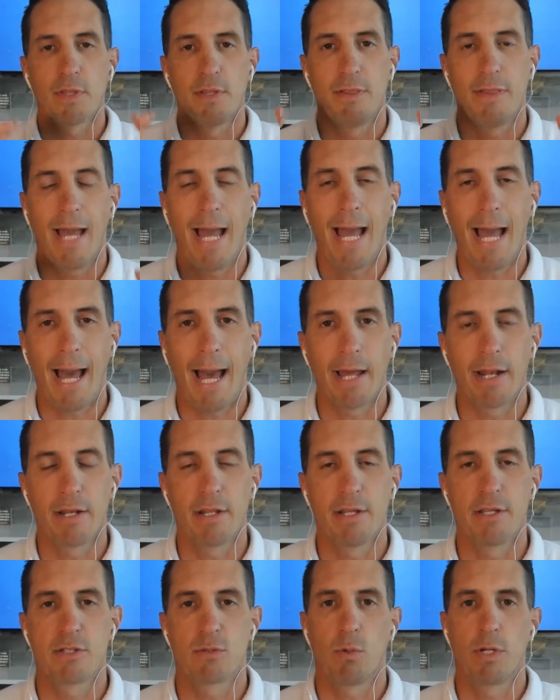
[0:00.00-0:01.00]
that
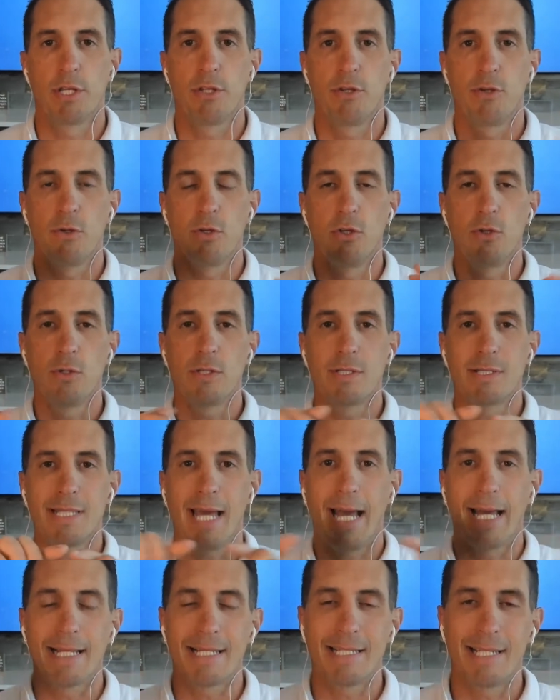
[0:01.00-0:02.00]
is when you use
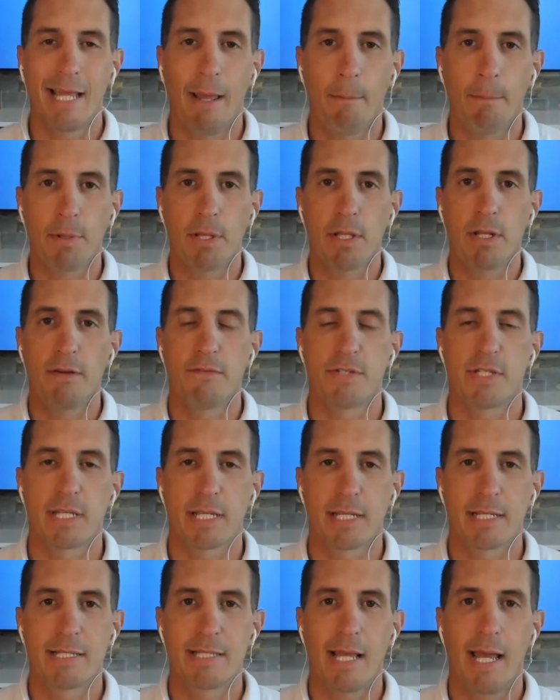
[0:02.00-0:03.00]
that template of
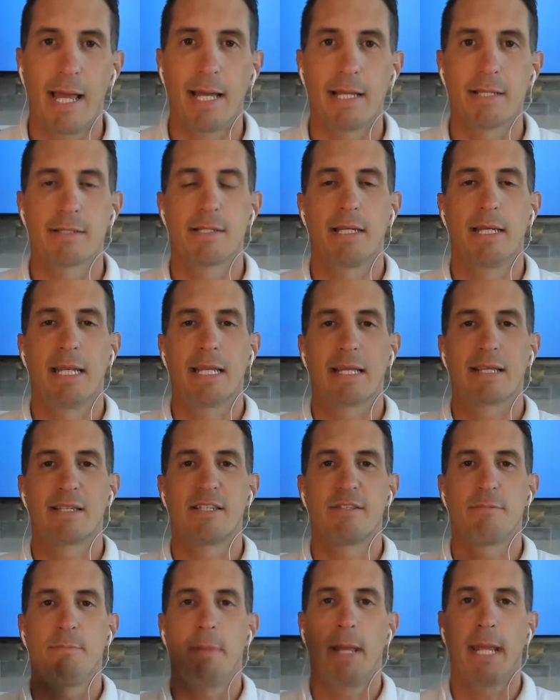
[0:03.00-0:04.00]
success and
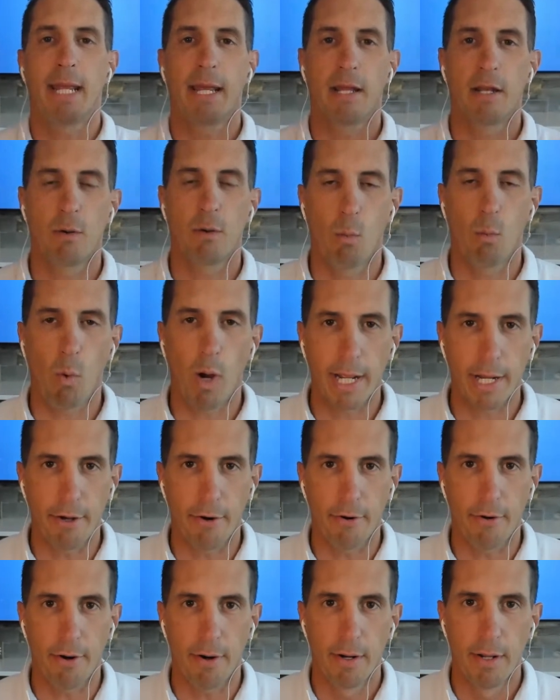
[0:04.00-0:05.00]
expand
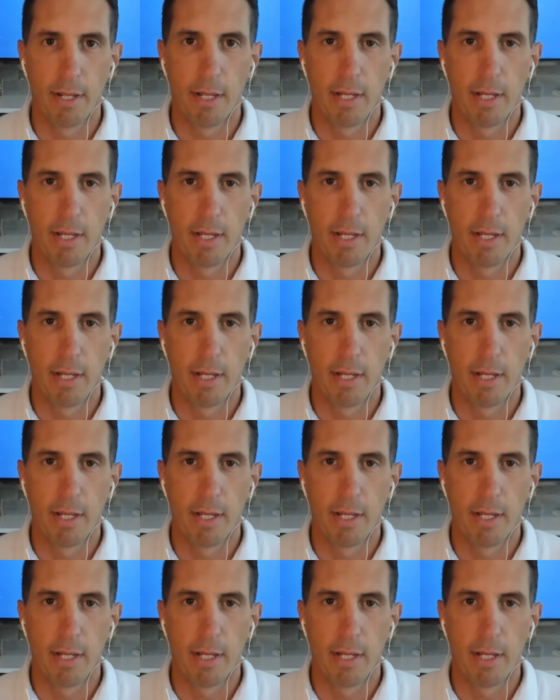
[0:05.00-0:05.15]
wider.